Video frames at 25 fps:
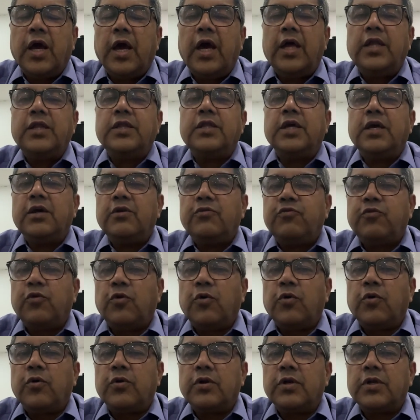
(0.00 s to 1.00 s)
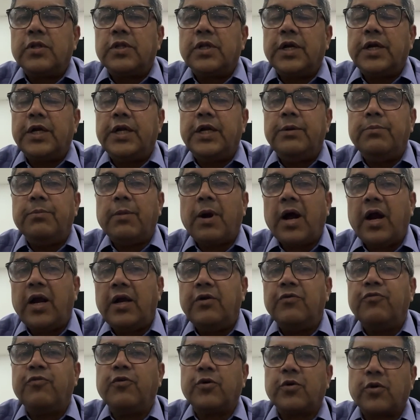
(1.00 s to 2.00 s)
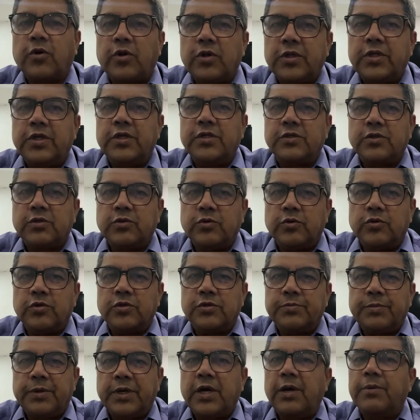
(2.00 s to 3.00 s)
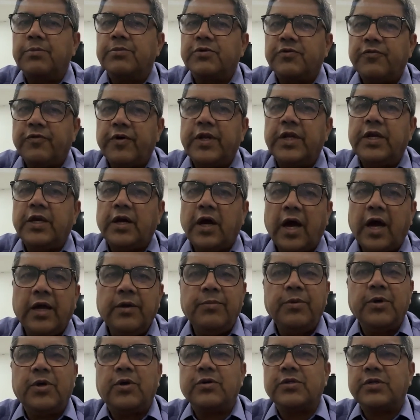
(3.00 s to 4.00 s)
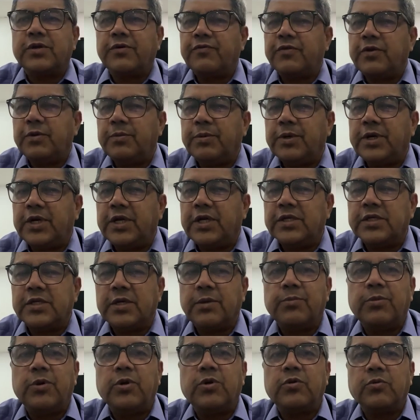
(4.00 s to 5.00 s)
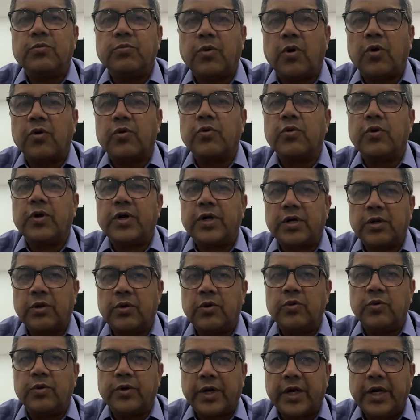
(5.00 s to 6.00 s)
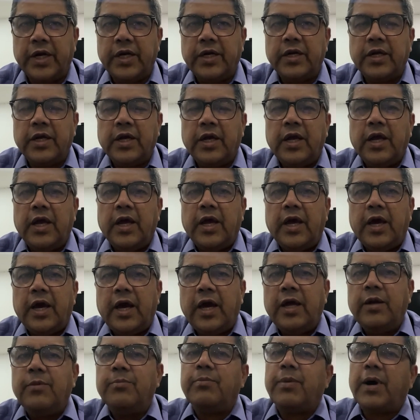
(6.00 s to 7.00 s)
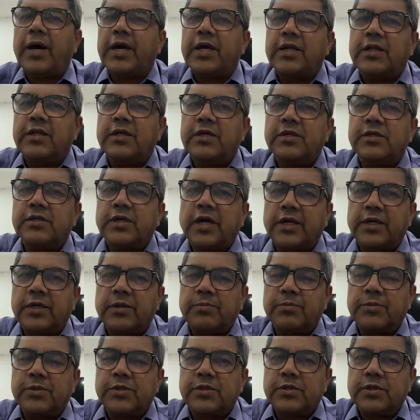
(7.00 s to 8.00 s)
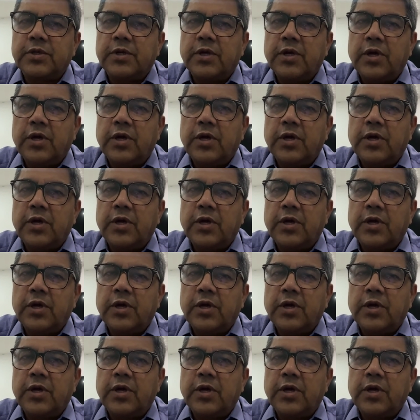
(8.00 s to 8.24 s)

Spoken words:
And therefore, the demand for all these goods becomes very high because everybody is able to borrow at a low rate and buy these items.